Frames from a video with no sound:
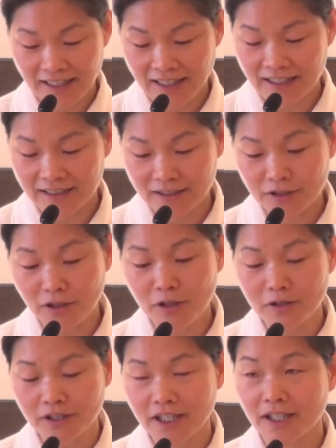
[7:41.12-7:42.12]
and
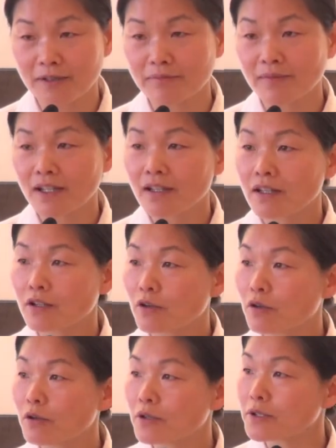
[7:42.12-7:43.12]
told him
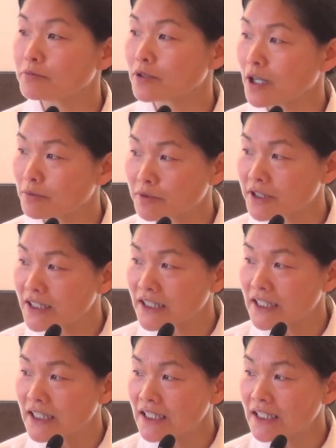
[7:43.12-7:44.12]
all the
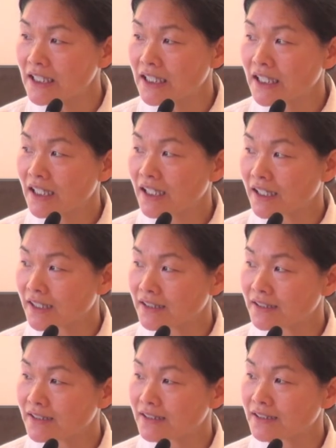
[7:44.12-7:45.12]
property
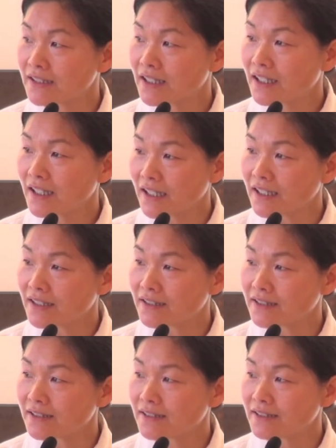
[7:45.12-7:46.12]
is
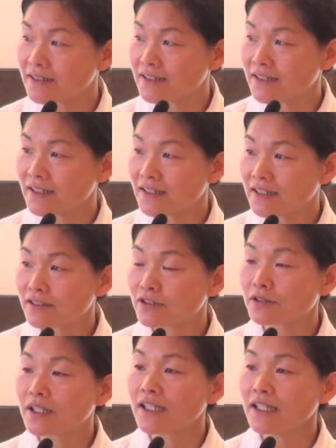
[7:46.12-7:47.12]
his.
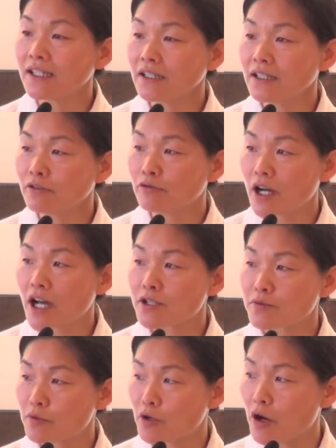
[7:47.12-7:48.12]
So he
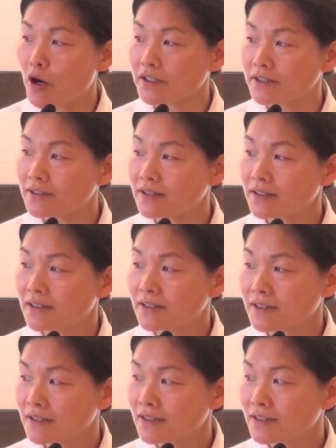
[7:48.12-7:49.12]
was born
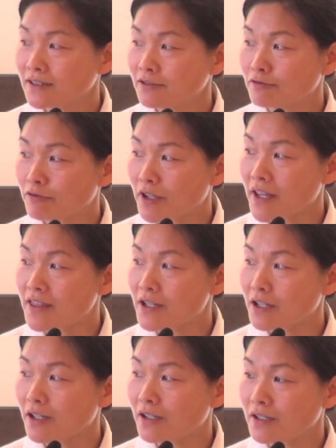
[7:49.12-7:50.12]
with
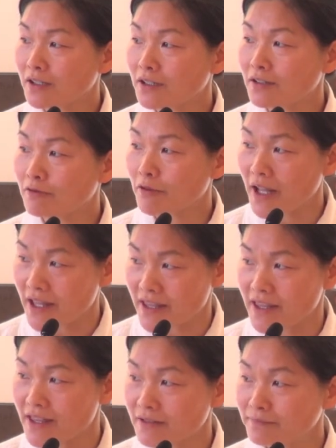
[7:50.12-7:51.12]

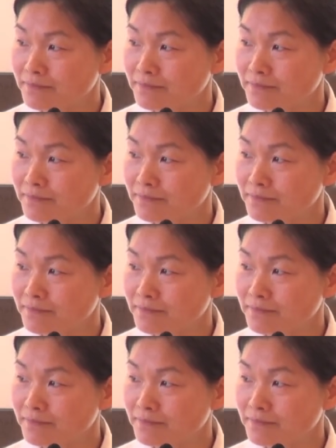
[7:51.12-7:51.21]
wealth.